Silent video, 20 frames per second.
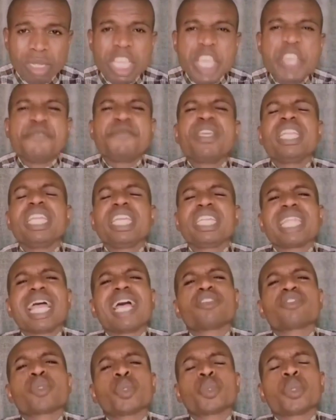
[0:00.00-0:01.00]
Even in
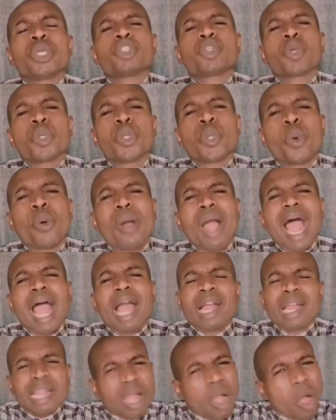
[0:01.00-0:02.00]
that situation you
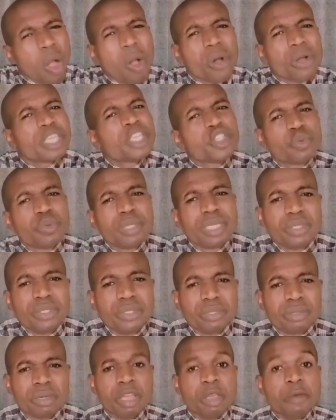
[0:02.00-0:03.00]
are, God is with
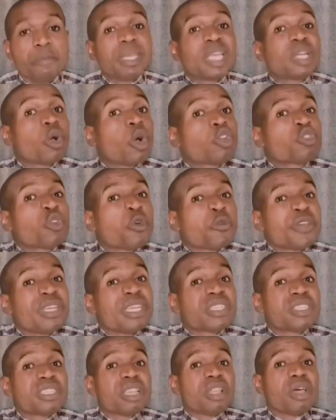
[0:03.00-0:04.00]
you because of
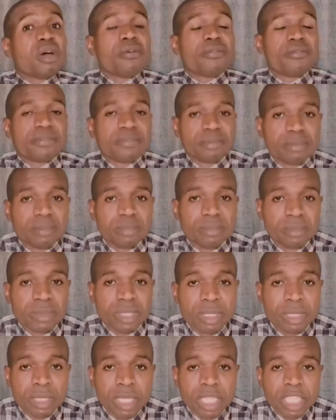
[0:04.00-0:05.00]
his love.
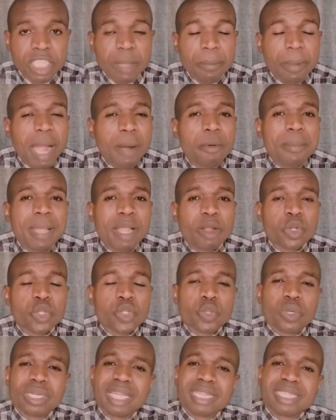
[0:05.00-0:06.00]
The Bible makes us
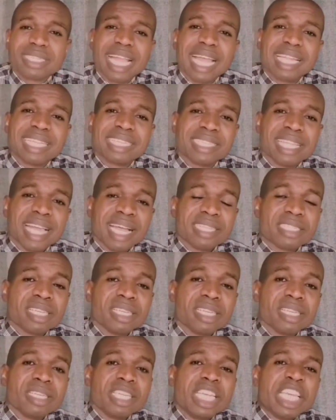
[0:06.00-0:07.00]
to understand that
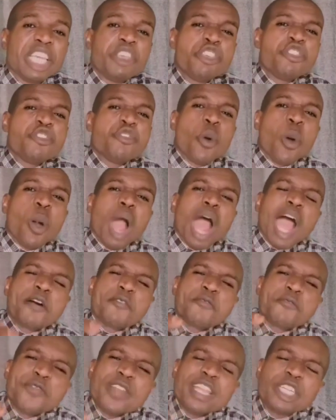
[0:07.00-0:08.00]
in your
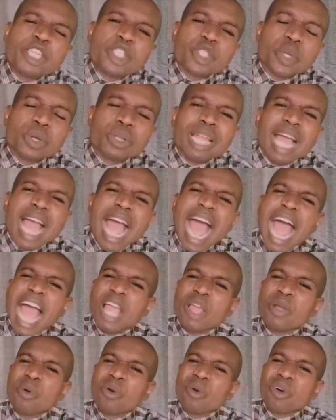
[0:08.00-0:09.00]
affliction,
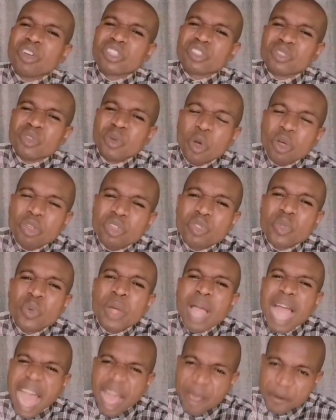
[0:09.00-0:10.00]
I was
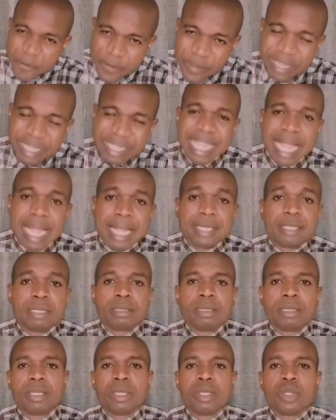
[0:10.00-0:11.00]
also afflicted.
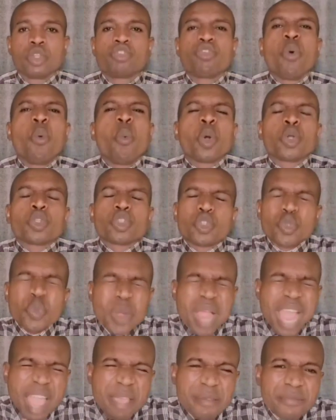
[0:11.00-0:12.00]
So
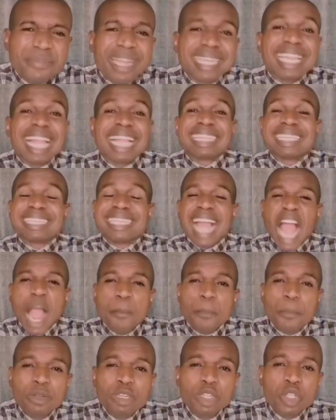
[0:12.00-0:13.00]
whatsoever that is
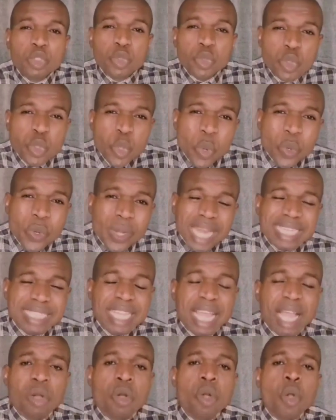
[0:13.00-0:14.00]
happening to you right
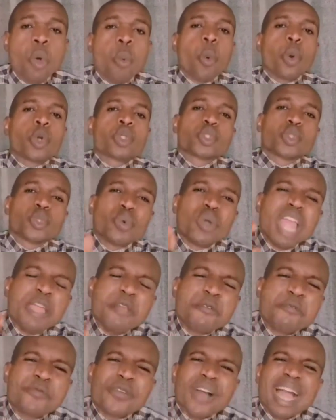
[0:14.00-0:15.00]
now,
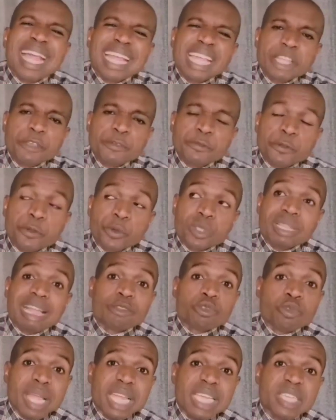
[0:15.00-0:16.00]
whatsoever evil
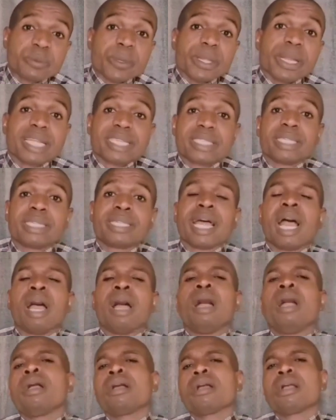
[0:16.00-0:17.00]
that you are experiencing
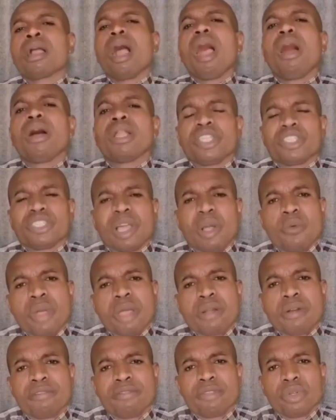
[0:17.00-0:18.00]
now, God is
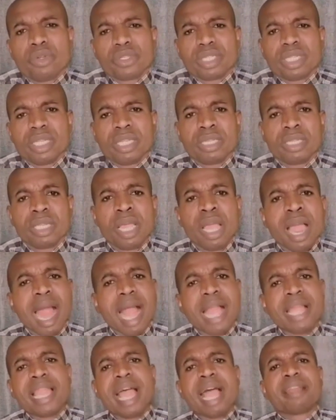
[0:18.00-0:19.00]
aware of those things.
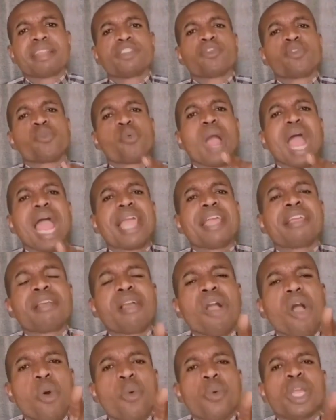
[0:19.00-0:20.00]
And that is why
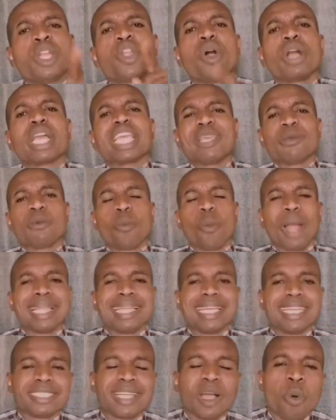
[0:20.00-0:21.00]
God will not keep
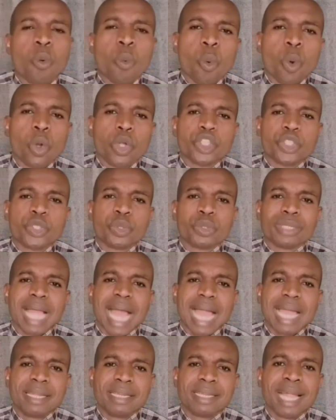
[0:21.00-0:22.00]
quiet and watch you
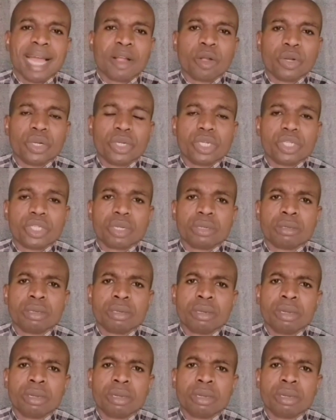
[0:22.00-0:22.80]
die in that condition.